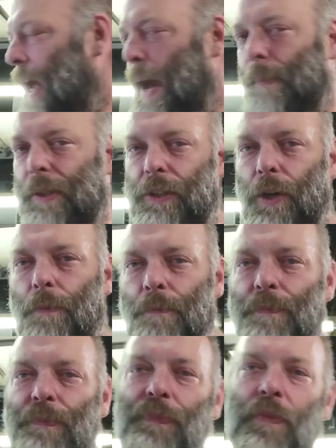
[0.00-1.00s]
what happens though.
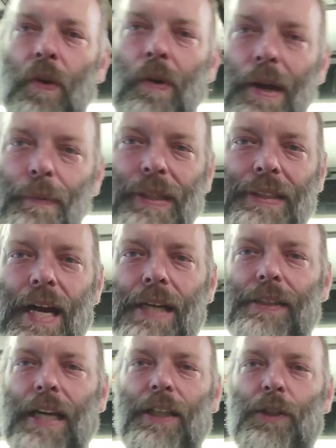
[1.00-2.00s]
Anyways,
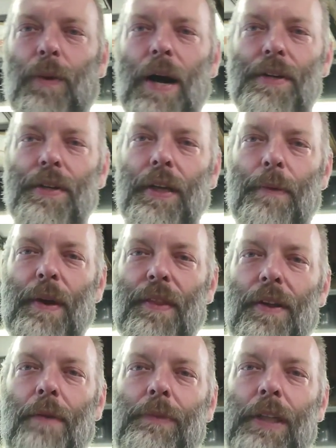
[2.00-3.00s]
guys, thanks for watching. Give me a
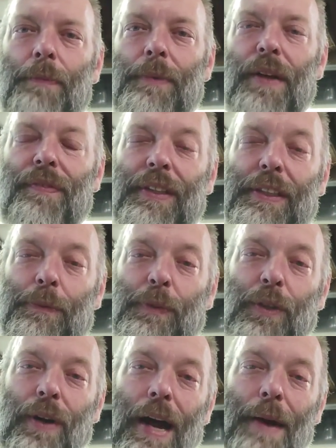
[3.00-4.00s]
thumbs up. Definitely
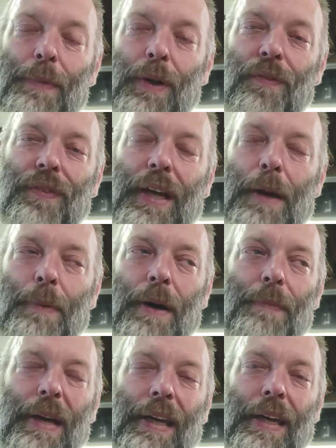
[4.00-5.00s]
subscribe, and don't forget
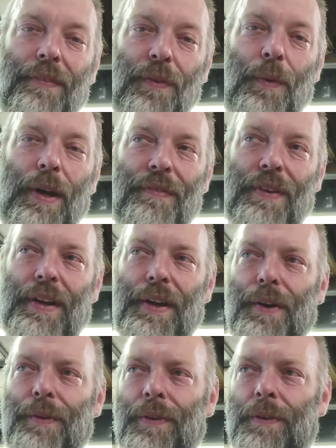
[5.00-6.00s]
about my giveaway
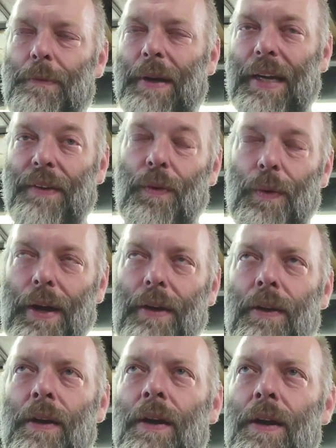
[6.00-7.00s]
video, or my giveaway.
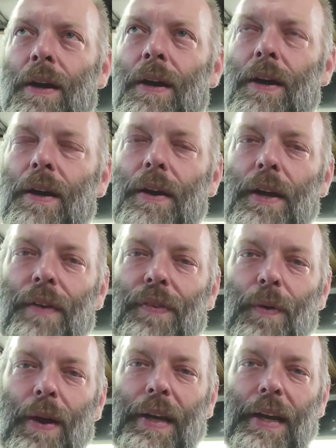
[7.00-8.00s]
If
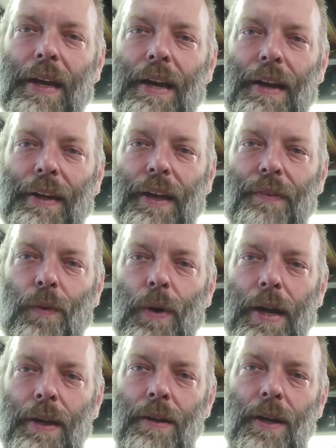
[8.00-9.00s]
you want to get in on the
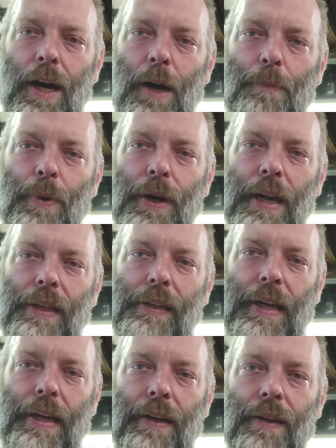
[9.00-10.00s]
giveaway, I'll put a
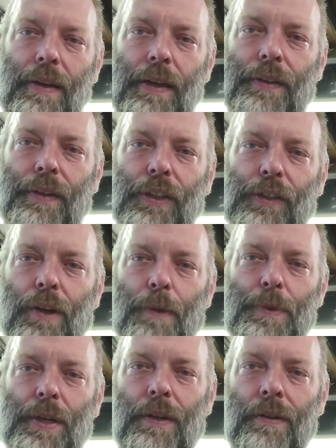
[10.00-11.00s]
link in the
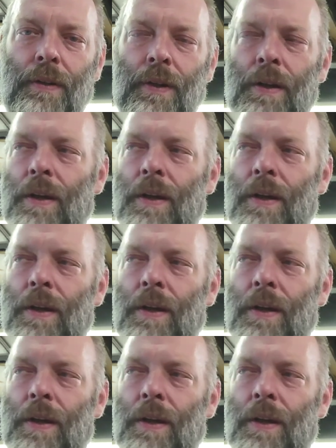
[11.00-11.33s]
description